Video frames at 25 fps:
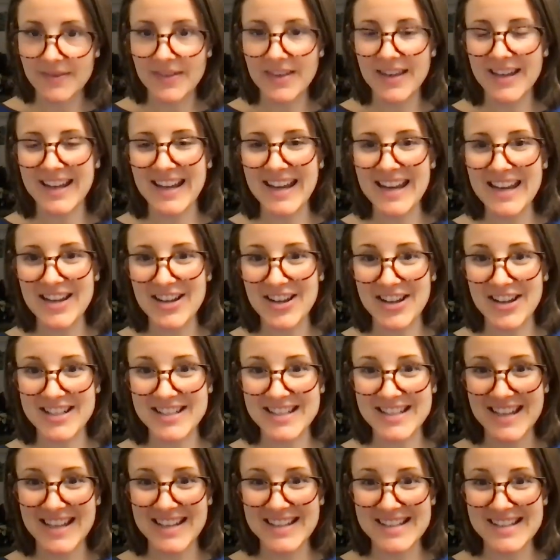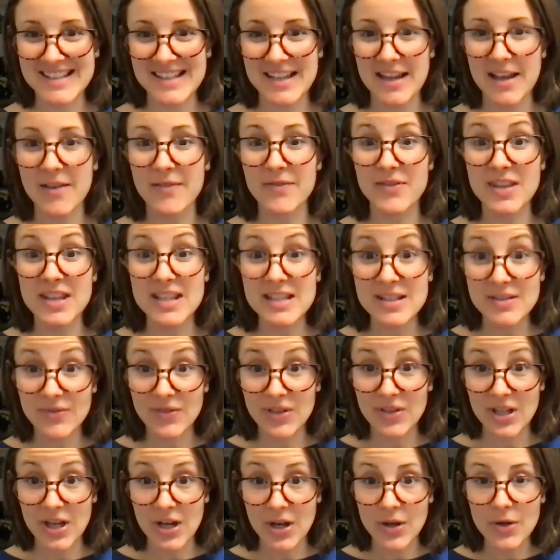the key contents of this
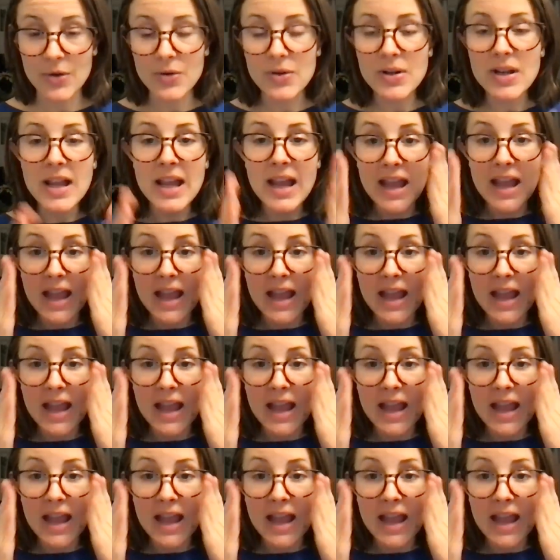video